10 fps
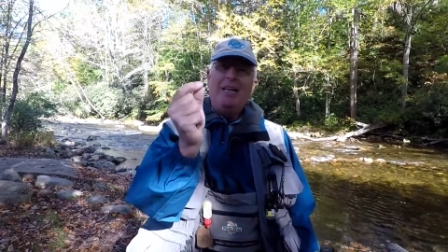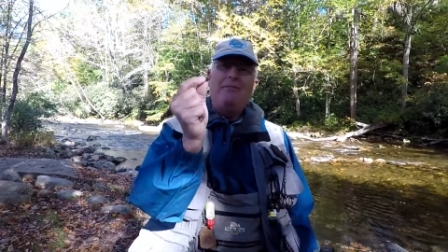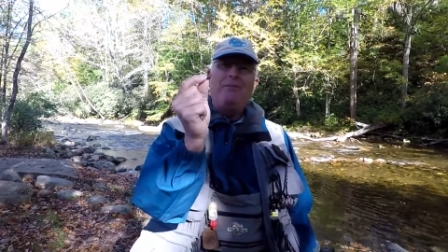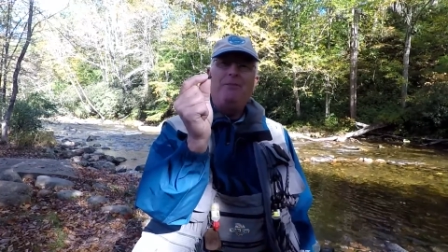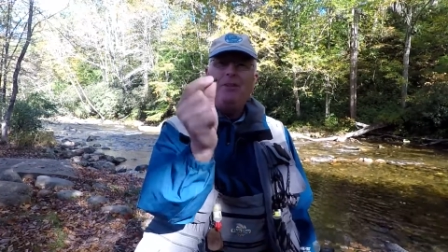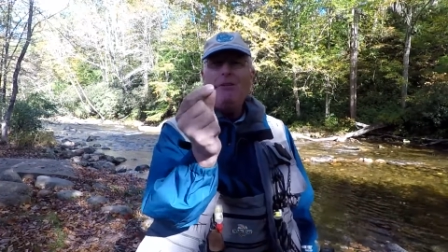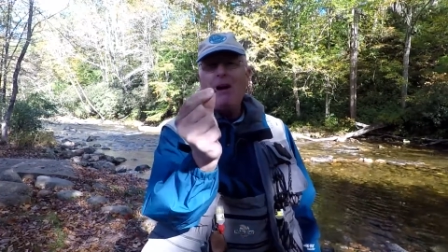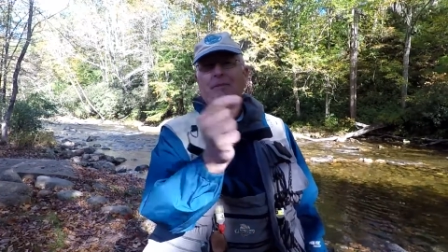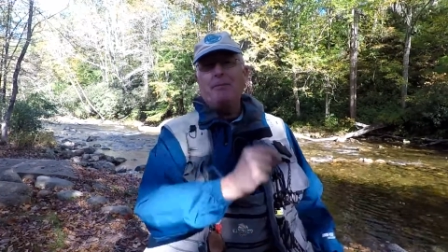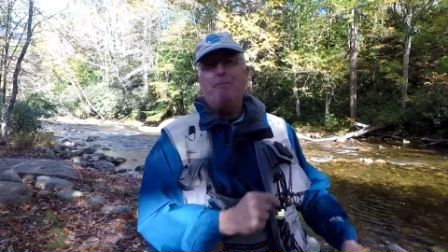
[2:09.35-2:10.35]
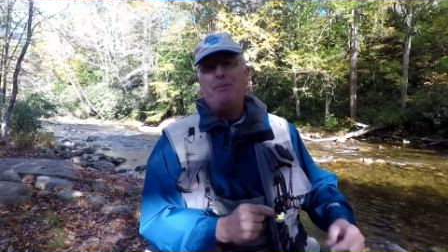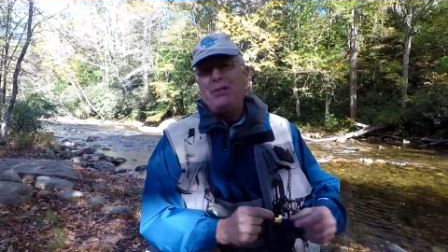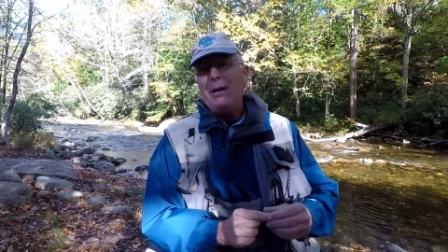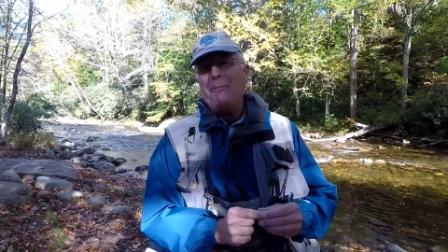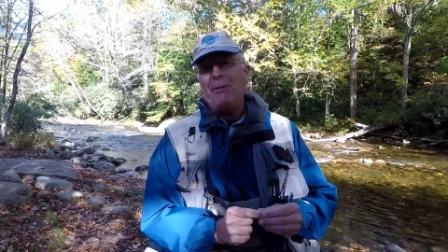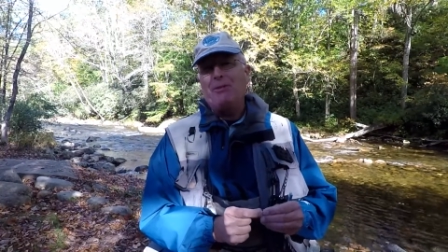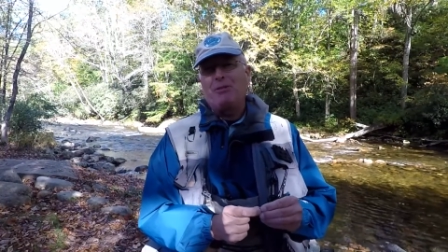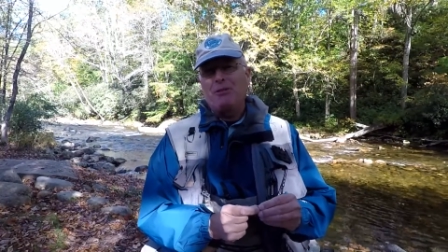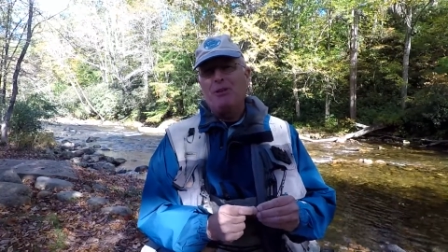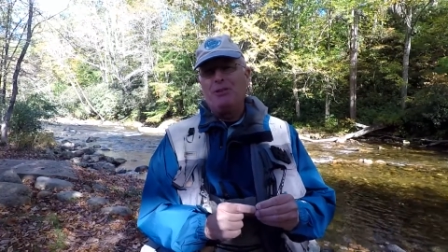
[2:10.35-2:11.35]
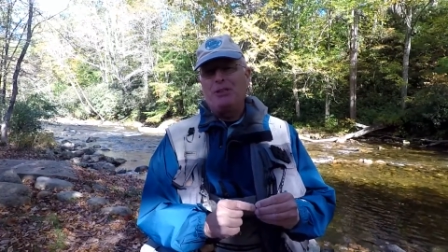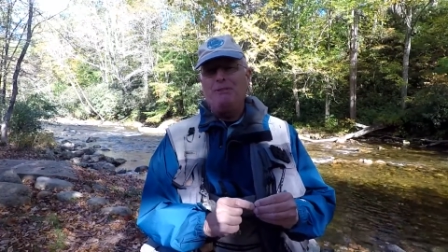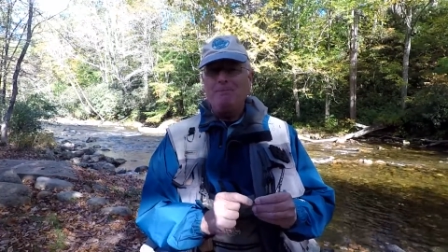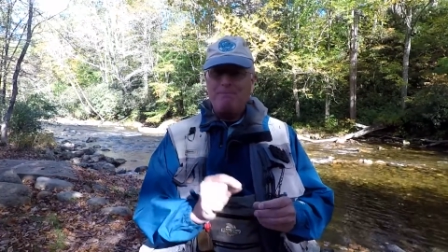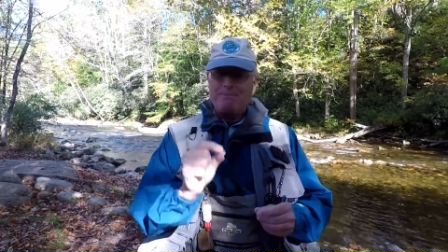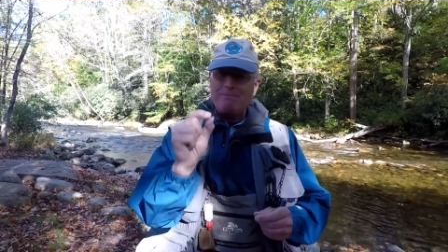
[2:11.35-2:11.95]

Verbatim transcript: If you have a cheaper solution